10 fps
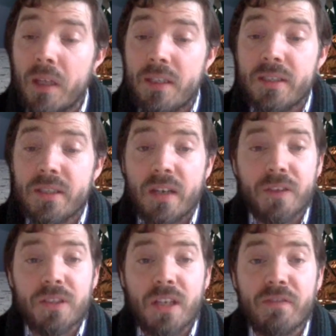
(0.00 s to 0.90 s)
these
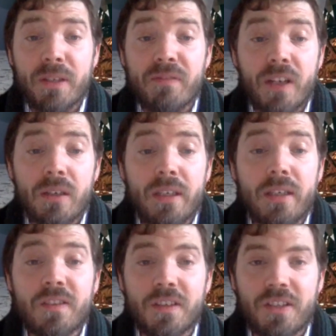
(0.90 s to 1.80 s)
efforts have been fairly
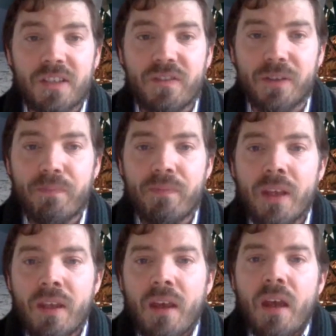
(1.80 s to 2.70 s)
successful.
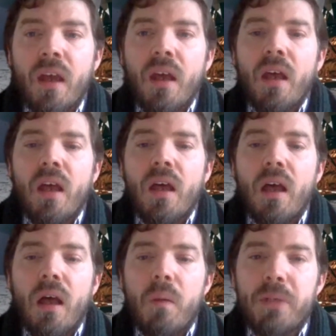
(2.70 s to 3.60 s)

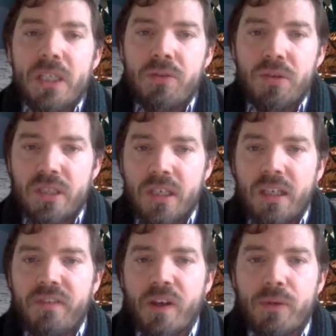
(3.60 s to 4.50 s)
But
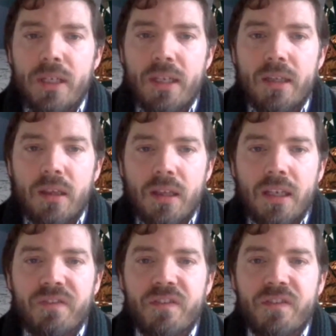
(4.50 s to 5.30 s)
interestingly, very little, if